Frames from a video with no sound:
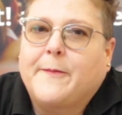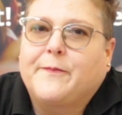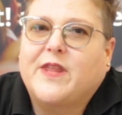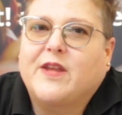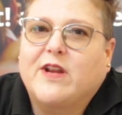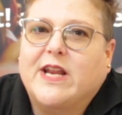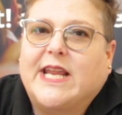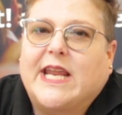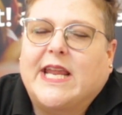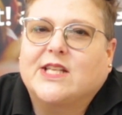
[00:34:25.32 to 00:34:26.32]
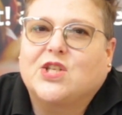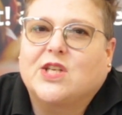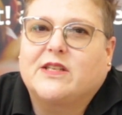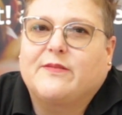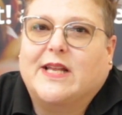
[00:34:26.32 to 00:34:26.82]
then really it's
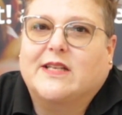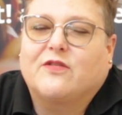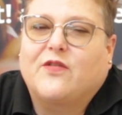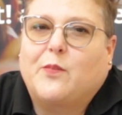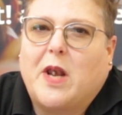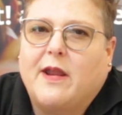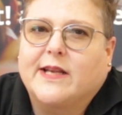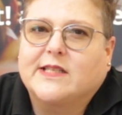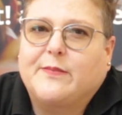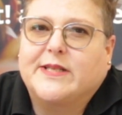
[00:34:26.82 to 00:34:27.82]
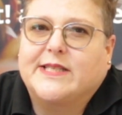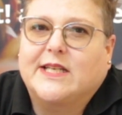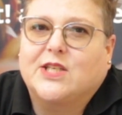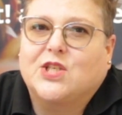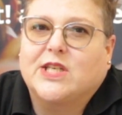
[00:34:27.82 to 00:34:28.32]
just a matter of applying some
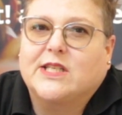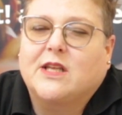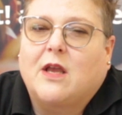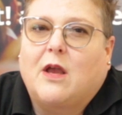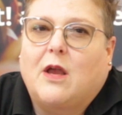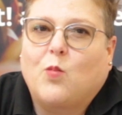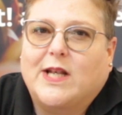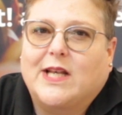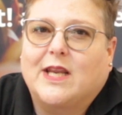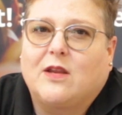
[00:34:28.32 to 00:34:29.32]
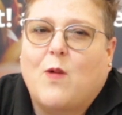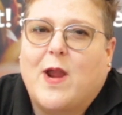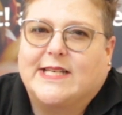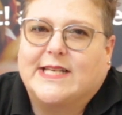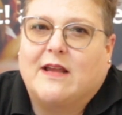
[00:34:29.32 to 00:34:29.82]
percentages and whittling your
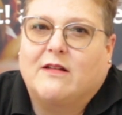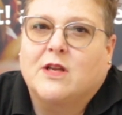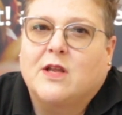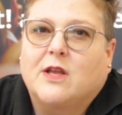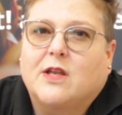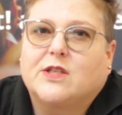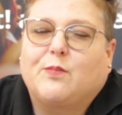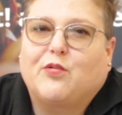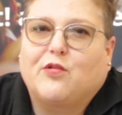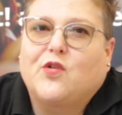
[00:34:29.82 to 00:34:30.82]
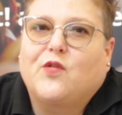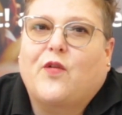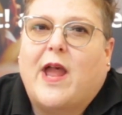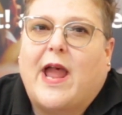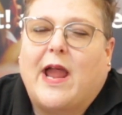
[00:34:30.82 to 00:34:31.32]
way down to prove
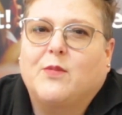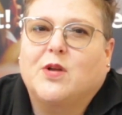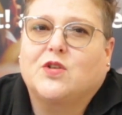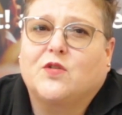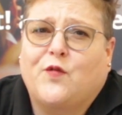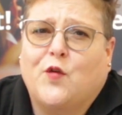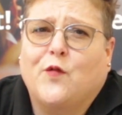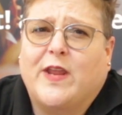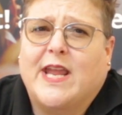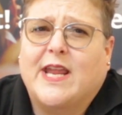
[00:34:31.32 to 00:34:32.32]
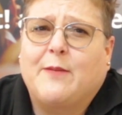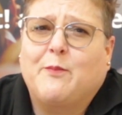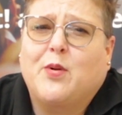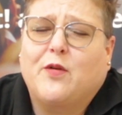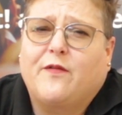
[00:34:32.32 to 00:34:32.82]
how much of your
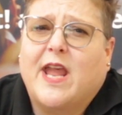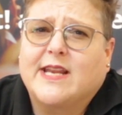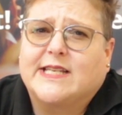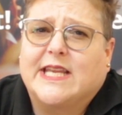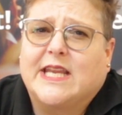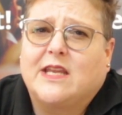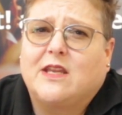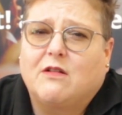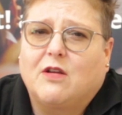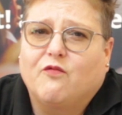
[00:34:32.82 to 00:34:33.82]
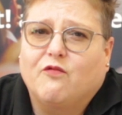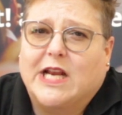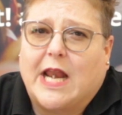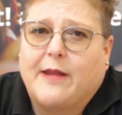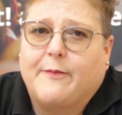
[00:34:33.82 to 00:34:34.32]
input VAT you can
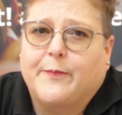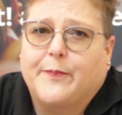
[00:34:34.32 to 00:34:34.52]
reclaim.